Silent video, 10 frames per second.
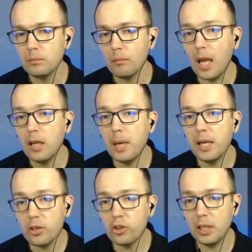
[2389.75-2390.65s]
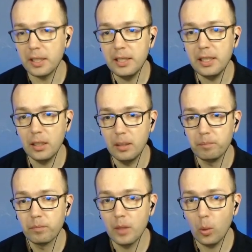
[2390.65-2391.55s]
And my initial idea
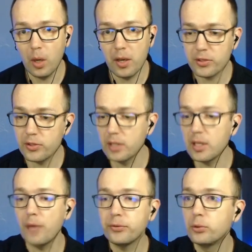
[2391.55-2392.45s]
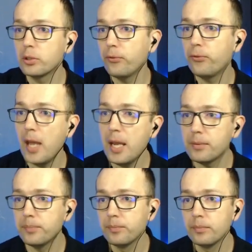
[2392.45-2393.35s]
was that after rook f8,
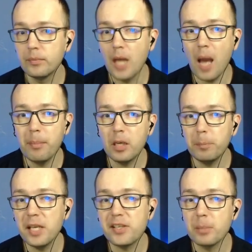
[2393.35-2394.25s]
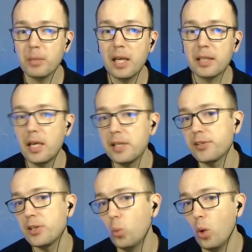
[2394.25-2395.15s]
I'm gonna play something like knight
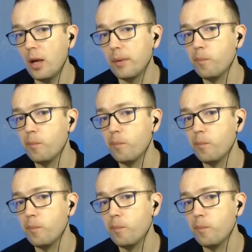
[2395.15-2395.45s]
c1.